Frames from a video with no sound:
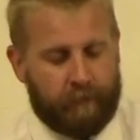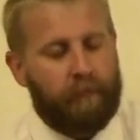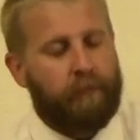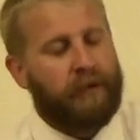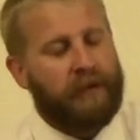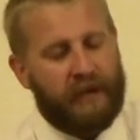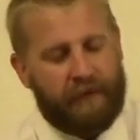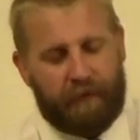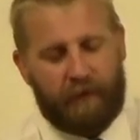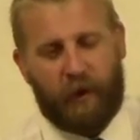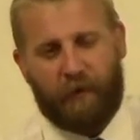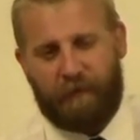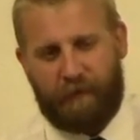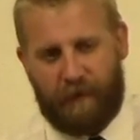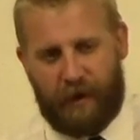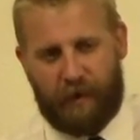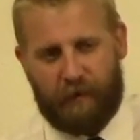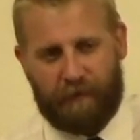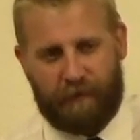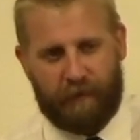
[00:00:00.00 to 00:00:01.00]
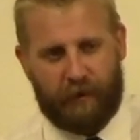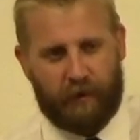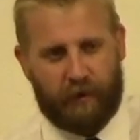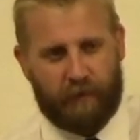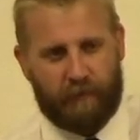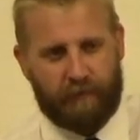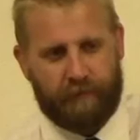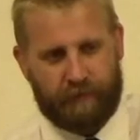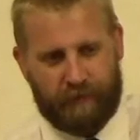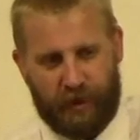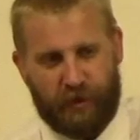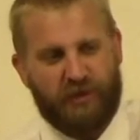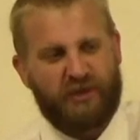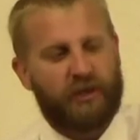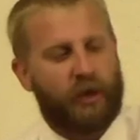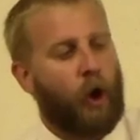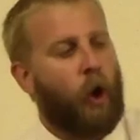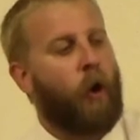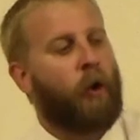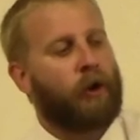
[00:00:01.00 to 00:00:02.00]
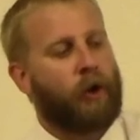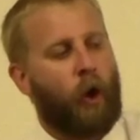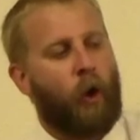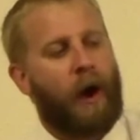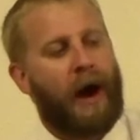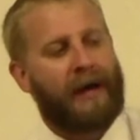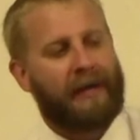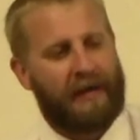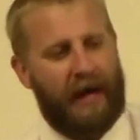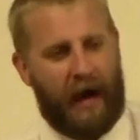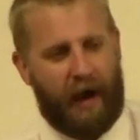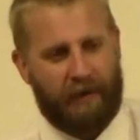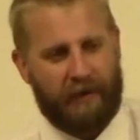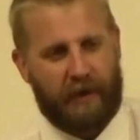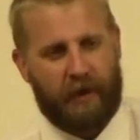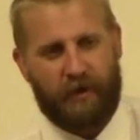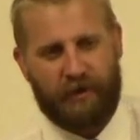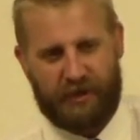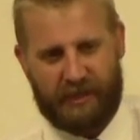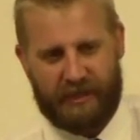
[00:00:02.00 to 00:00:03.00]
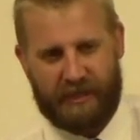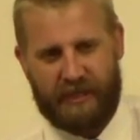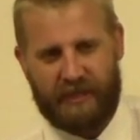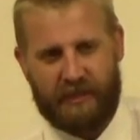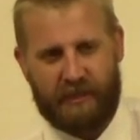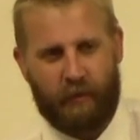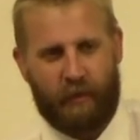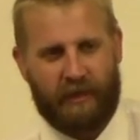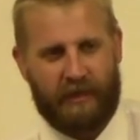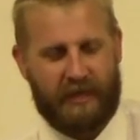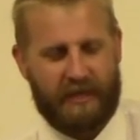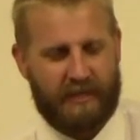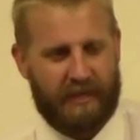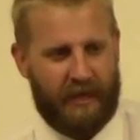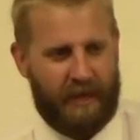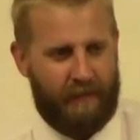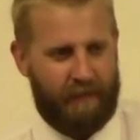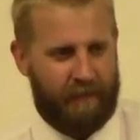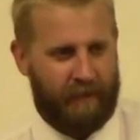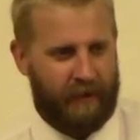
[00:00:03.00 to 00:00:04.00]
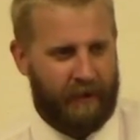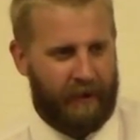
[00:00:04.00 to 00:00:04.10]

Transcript: but if you're fearful, you know, just go, go on down there and just listen to what they say.